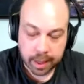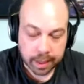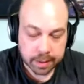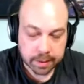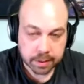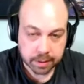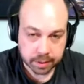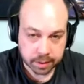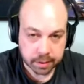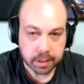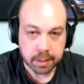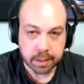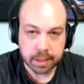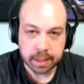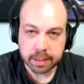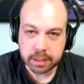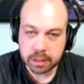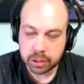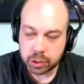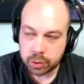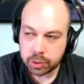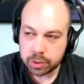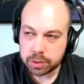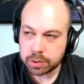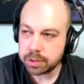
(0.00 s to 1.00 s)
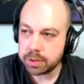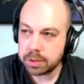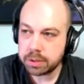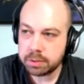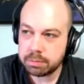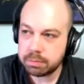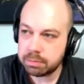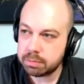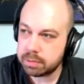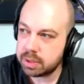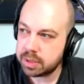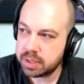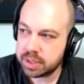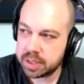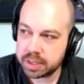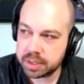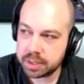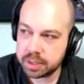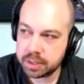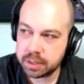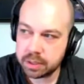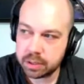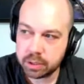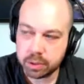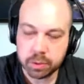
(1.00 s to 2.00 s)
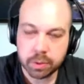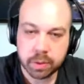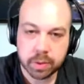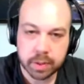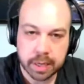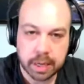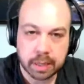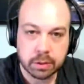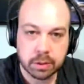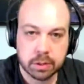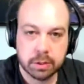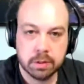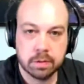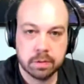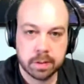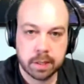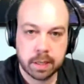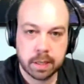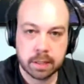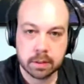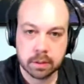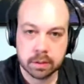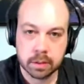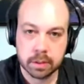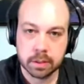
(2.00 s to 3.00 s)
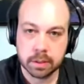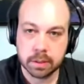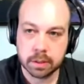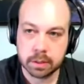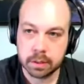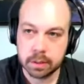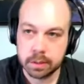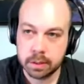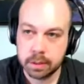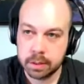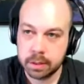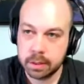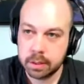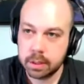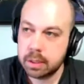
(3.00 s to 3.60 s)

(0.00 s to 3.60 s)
it has like 262,000 followers.